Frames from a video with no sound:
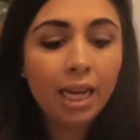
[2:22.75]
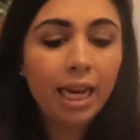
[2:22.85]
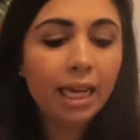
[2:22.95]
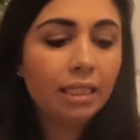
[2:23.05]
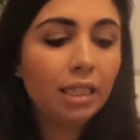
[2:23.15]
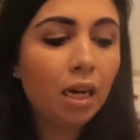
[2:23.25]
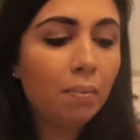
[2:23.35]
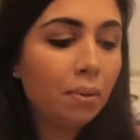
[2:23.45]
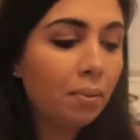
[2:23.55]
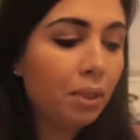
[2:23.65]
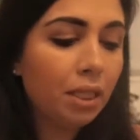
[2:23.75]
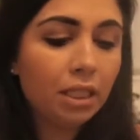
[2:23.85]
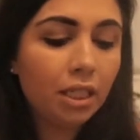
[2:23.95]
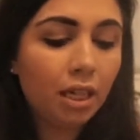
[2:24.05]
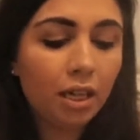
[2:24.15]
Next up were,
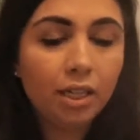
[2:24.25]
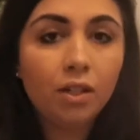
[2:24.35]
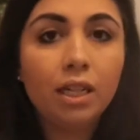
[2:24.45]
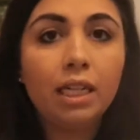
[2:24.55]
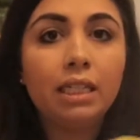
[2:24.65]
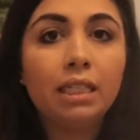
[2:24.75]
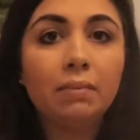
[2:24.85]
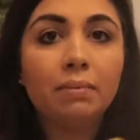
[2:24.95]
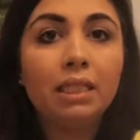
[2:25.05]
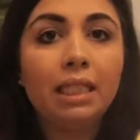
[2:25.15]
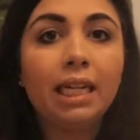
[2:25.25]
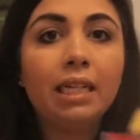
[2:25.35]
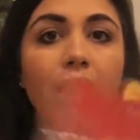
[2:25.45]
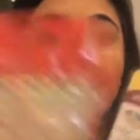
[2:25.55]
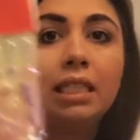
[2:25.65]
so I got her some
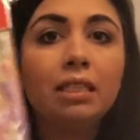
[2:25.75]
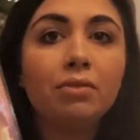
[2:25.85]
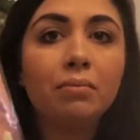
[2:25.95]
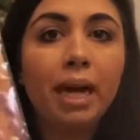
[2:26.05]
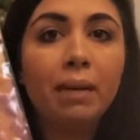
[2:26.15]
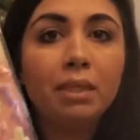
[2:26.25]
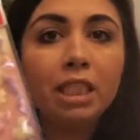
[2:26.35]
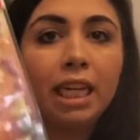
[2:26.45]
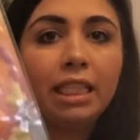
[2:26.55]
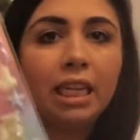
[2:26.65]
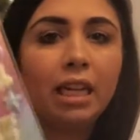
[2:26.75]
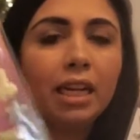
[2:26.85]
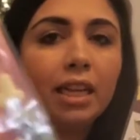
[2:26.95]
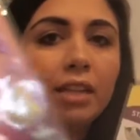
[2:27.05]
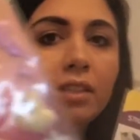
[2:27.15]
stickers. These are from Paperchase. They're
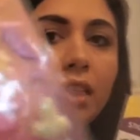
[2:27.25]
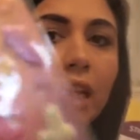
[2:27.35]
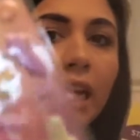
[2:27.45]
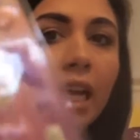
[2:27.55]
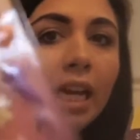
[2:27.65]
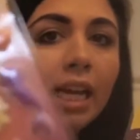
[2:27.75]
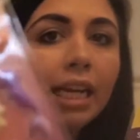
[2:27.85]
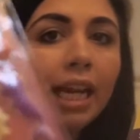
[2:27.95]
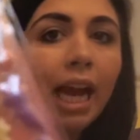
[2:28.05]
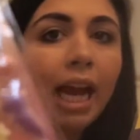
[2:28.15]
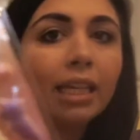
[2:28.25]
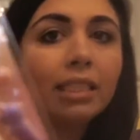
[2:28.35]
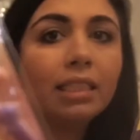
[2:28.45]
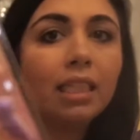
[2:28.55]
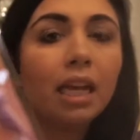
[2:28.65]
like those
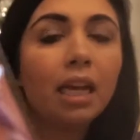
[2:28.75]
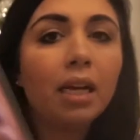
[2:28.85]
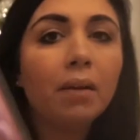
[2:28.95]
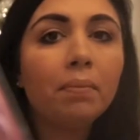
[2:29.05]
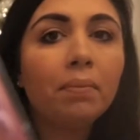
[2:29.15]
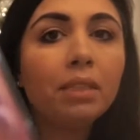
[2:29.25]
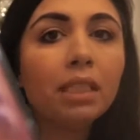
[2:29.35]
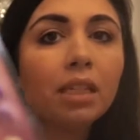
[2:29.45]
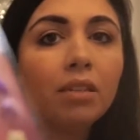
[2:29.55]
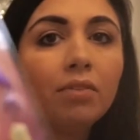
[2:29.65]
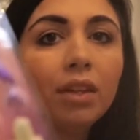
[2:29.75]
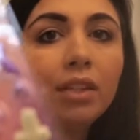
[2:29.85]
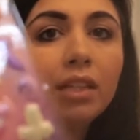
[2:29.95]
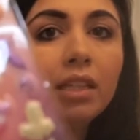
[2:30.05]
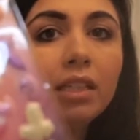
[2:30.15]
cat, um, is it going to
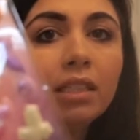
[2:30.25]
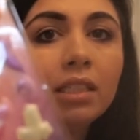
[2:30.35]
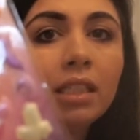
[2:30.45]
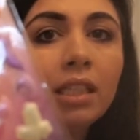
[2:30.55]
focus?